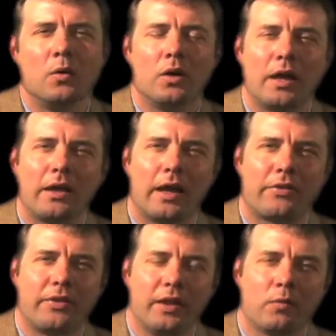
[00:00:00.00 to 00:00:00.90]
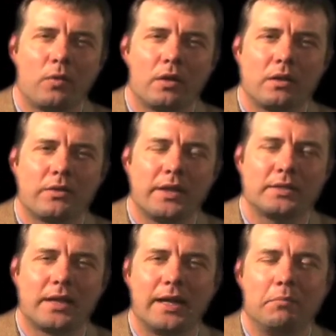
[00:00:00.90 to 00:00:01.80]
Well, I think one of the things
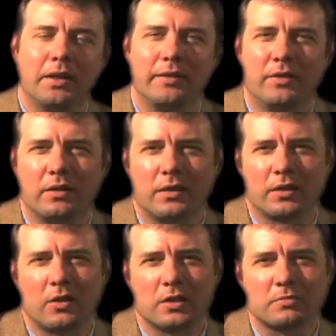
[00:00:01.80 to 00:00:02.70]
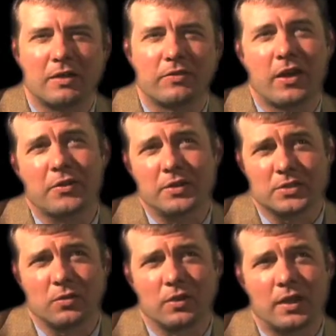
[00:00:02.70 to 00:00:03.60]
that I believe that cost my father his
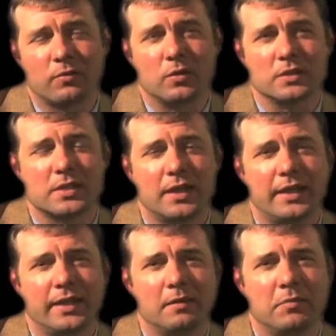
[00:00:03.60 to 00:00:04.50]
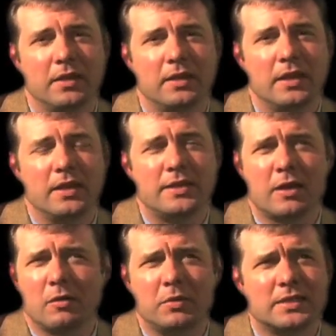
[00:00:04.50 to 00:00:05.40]
own life was that he had been
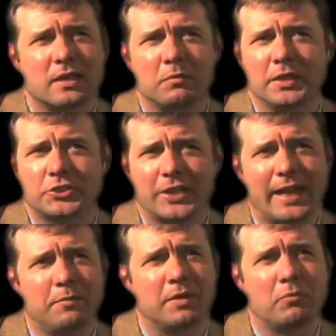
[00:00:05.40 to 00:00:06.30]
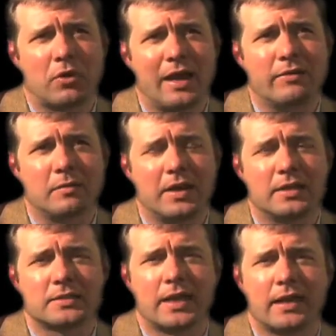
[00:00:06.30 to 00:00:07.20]
terribly, terribly ashamed and private about
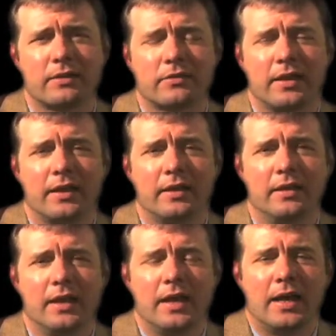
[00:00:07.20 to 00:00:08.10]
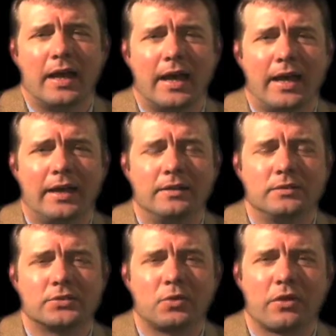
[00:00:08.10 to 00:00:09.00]
his status. And I
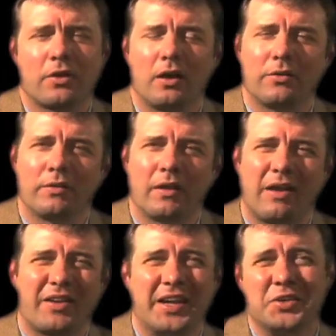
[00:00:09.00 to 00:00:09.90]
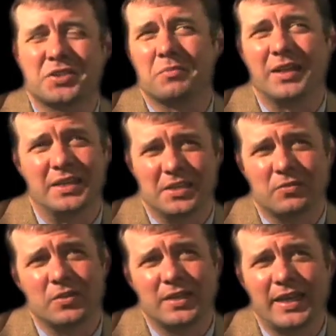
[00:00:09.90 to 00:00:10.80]
sort of thought I've got to do something
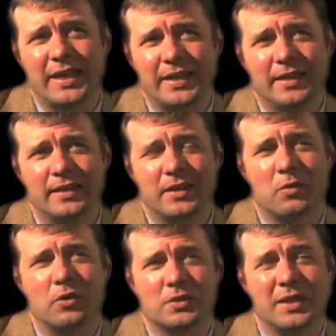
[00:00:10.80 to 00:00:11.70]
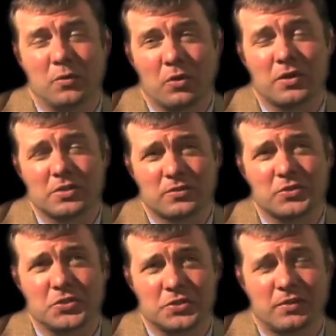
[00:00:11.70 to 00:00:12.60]
different than he did in order
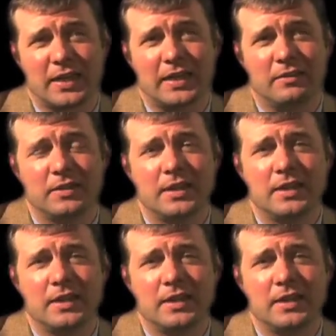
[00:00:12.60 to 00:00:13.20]
to survive.